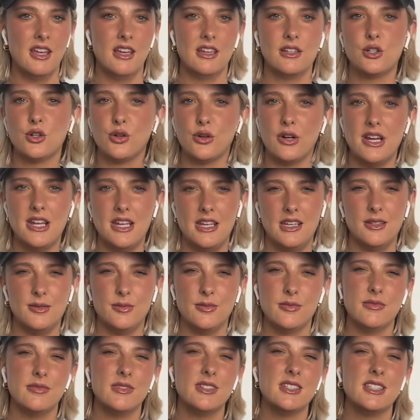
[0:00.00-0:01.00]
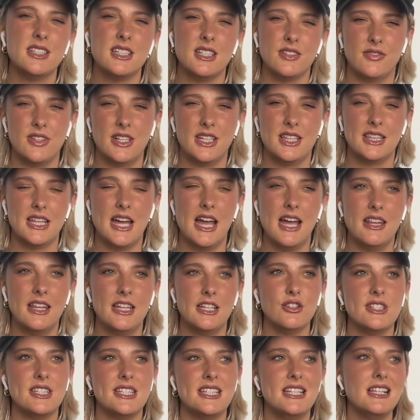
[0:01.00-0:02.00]
cream, stuff like that.
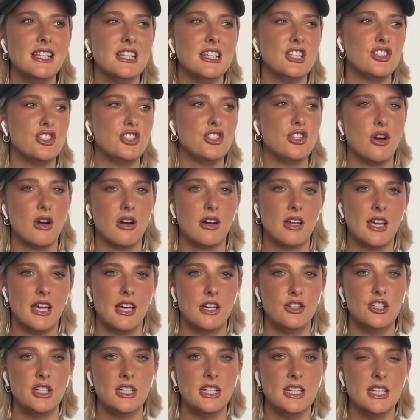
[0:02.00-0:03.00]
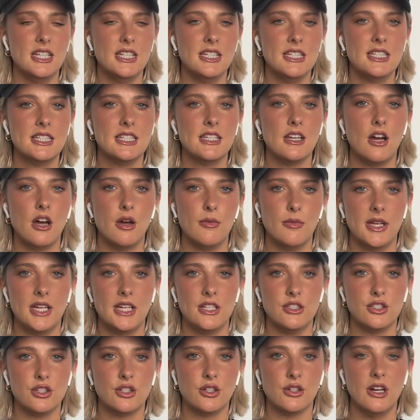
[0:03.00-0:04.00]
Like see this dark edginess on my
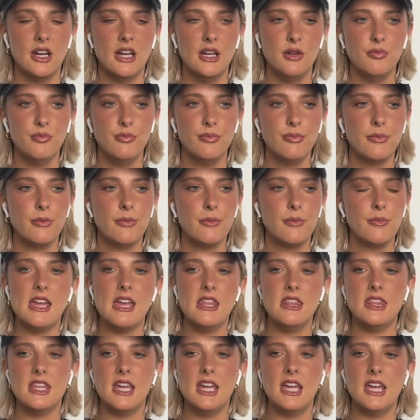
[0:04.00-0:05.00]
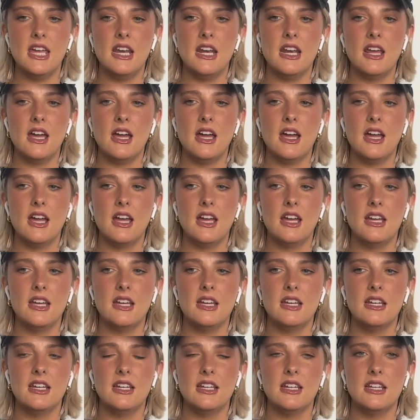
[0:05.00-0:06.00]
Instagram. And then
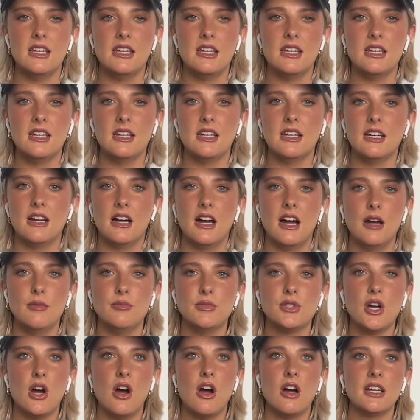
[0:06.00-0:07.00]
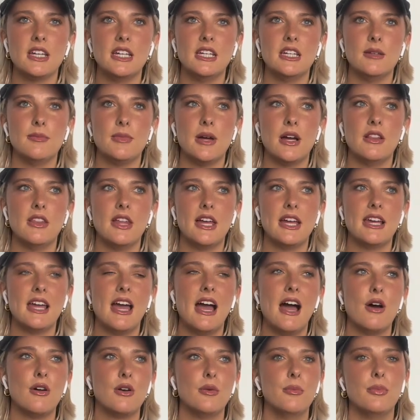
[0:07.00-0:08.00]
I'm talking about like
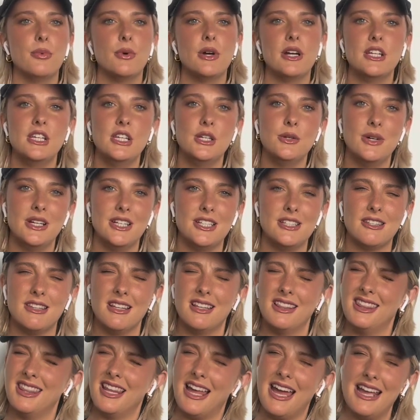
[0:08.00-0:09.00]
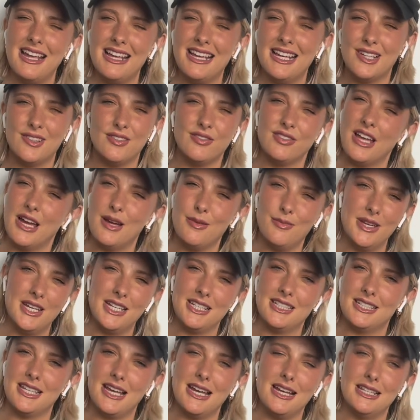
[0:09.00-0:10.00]
how to bring you into the light, if that
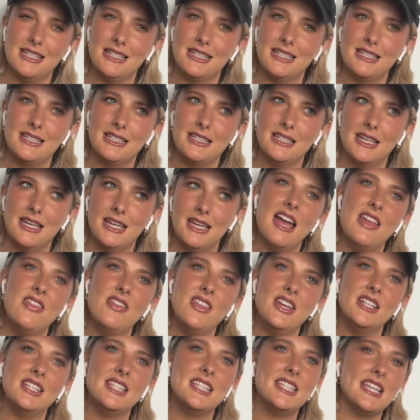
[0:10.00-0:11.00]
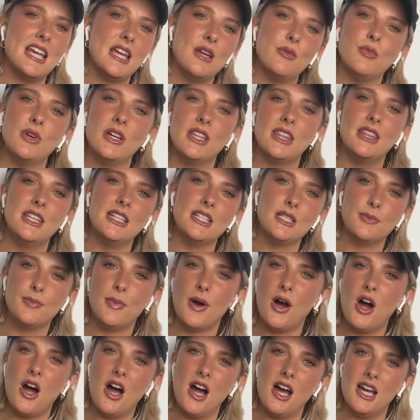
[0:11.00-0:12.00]
makes sense. And then same with this
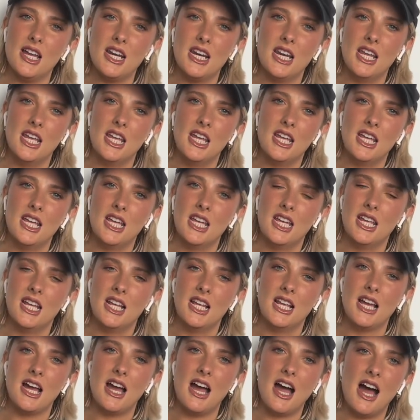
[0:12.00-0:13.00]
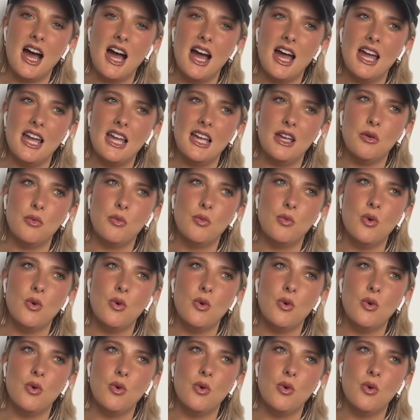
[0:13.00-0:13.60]
pod. I